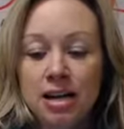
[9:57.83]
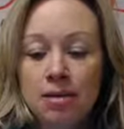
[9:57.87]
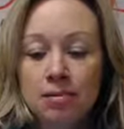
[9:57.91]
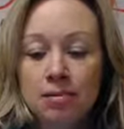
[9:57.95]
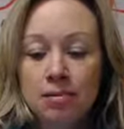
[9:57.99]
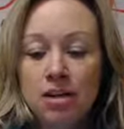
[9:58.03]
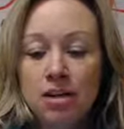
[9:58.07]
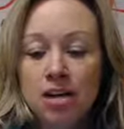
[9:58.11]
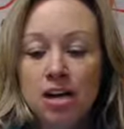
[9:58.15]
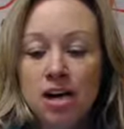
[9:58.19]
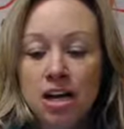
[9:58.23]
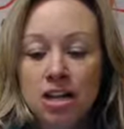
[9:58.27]

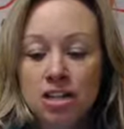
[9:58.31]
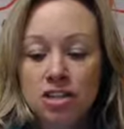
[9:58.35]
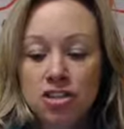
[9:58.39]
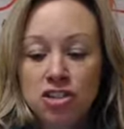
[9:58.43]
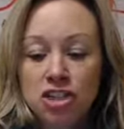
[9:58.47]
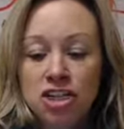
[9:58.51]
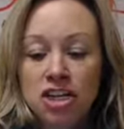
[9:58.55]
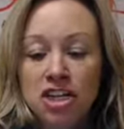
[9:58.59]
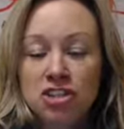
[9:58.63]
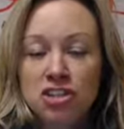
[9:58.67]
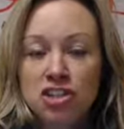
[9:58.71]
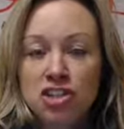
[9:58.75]

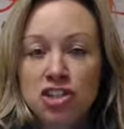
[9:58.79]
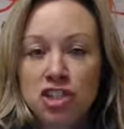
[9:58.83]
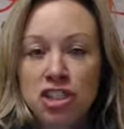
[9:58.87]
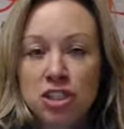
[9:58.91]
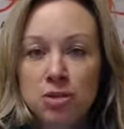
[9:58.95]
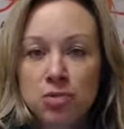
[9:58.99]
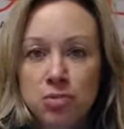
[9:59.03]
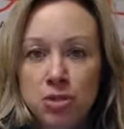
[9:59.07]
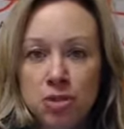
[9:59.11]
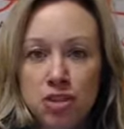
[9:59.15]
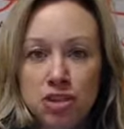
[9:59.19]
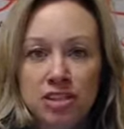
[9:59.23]
conscientious,
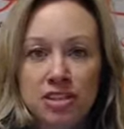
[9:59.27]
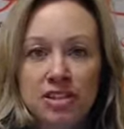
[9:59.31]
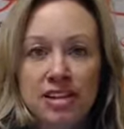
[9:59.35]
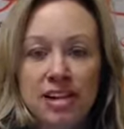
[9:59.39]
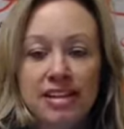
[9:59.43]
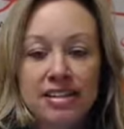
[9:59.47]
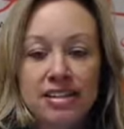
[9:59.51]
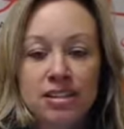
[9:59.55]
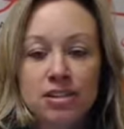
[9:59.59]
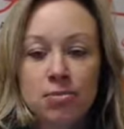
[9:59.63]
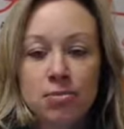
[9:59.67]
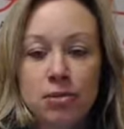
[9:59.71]

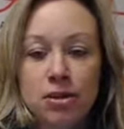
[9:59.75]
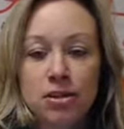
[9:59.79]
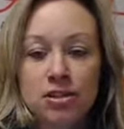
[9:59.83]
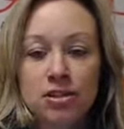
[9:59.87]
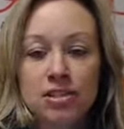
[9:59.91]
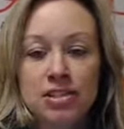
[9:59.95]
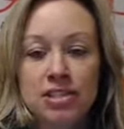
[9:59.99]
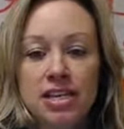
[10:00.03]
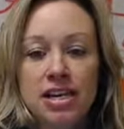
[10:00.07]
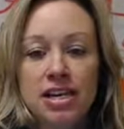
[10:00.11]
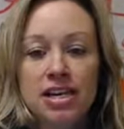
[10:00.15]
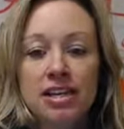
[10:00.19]
precise
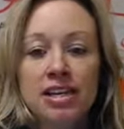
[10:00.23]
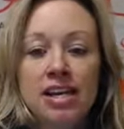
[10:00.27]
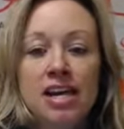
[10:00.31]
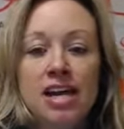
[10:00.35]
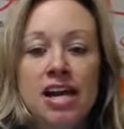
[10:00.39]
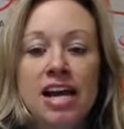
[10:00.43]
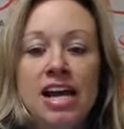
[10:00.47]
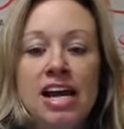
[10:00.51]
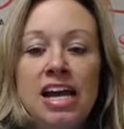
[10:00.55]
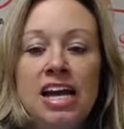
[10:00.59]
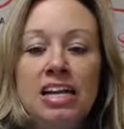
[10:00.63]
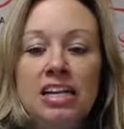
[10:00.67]
person.
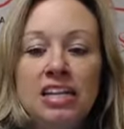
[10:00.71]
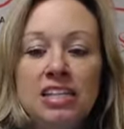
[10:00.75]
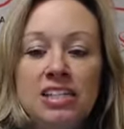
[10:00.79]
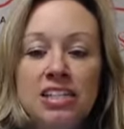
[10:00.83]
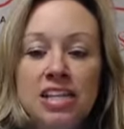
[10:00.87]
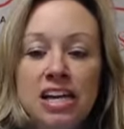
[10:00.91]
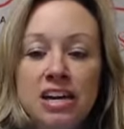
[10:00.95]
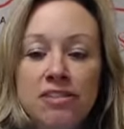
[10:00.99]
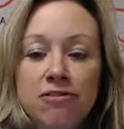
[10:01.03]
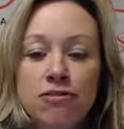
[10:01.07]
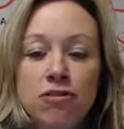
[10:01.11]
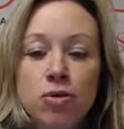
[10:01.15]
And it's
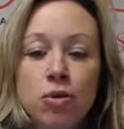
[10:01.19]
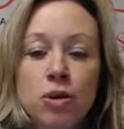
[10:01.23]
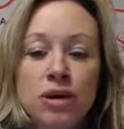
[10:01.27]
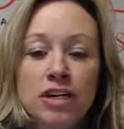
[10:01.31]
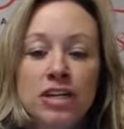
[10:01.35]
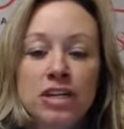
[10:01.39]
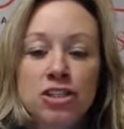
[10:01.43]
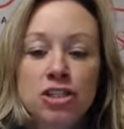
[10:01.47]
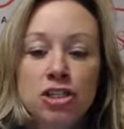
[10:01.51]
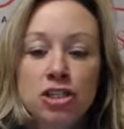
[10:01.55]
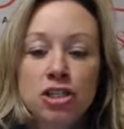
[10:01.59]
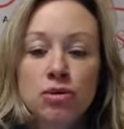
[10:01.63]
at
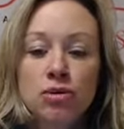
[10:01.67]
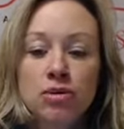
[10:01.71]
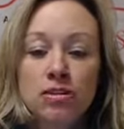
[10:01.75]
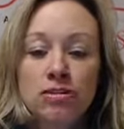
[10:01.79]
42 and